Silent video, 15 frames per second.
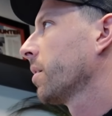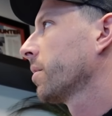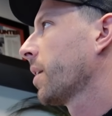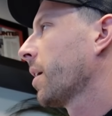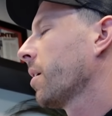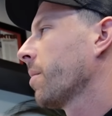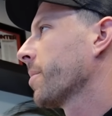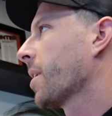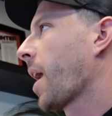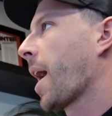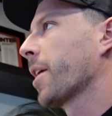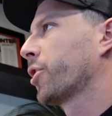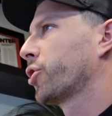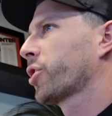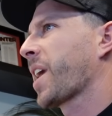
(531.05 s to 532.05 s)
I mean,
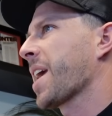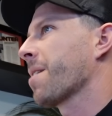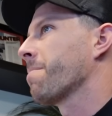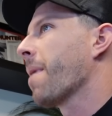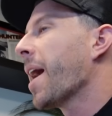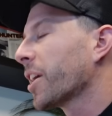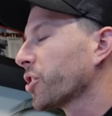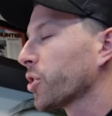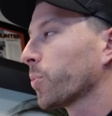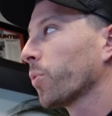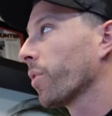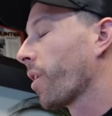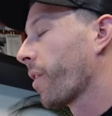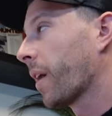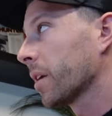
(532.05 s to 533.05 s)
I can't imagine it's more
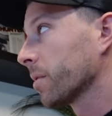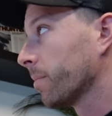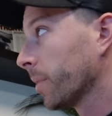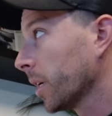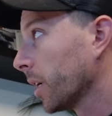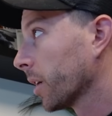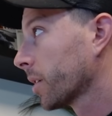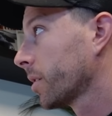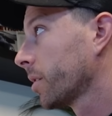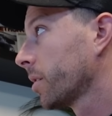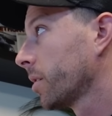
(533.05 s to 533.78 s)
than $1,000.